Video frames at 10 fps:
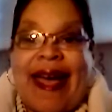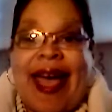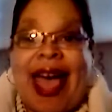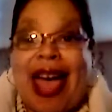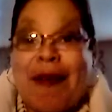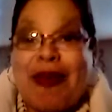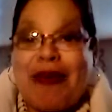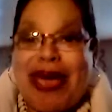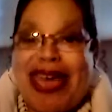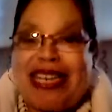
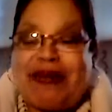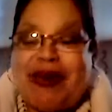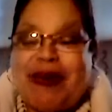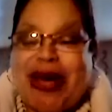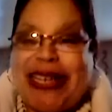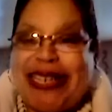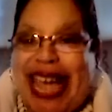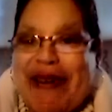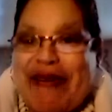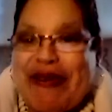Happy Management
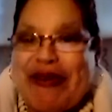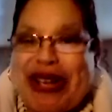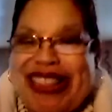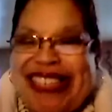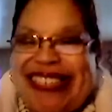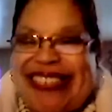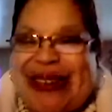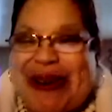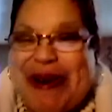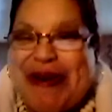Monday, everyone. This is
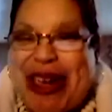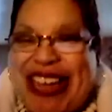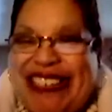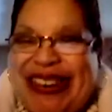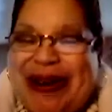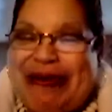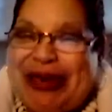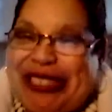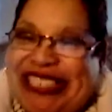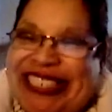All for HR and
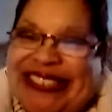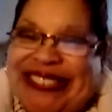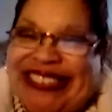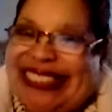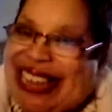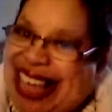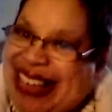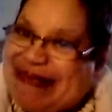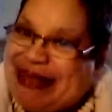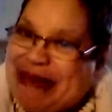Business Solutions. I
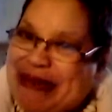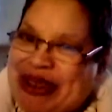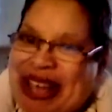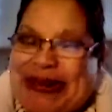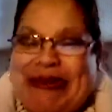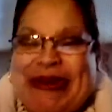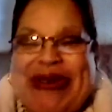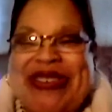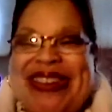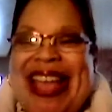am April
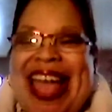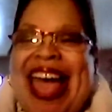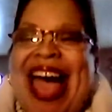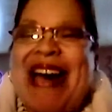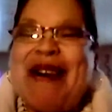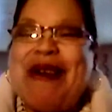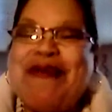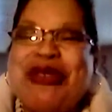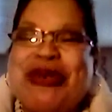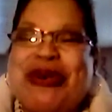Halliburton. I
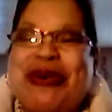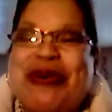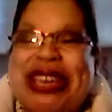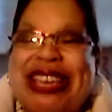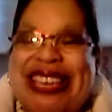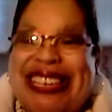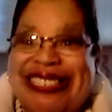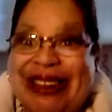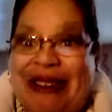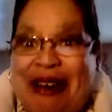hope your week
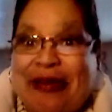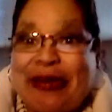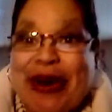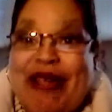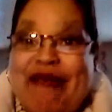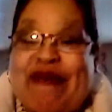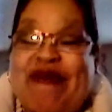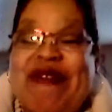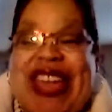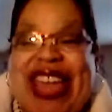is off to a
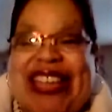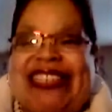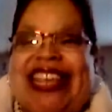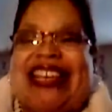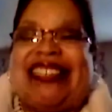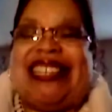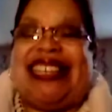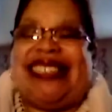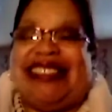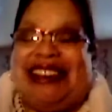
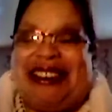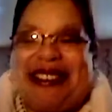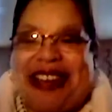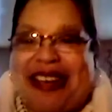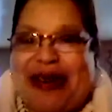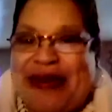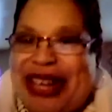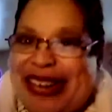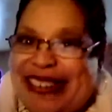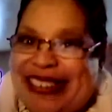fantastic start.
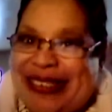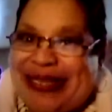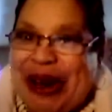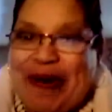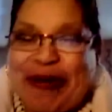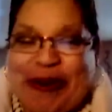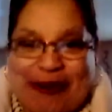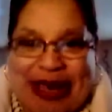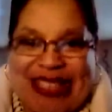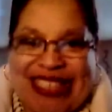We are certainly off to a
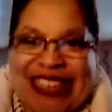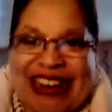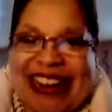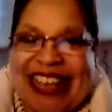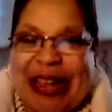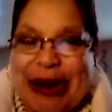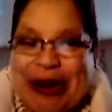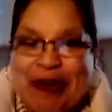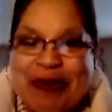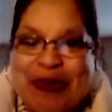great start
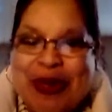here.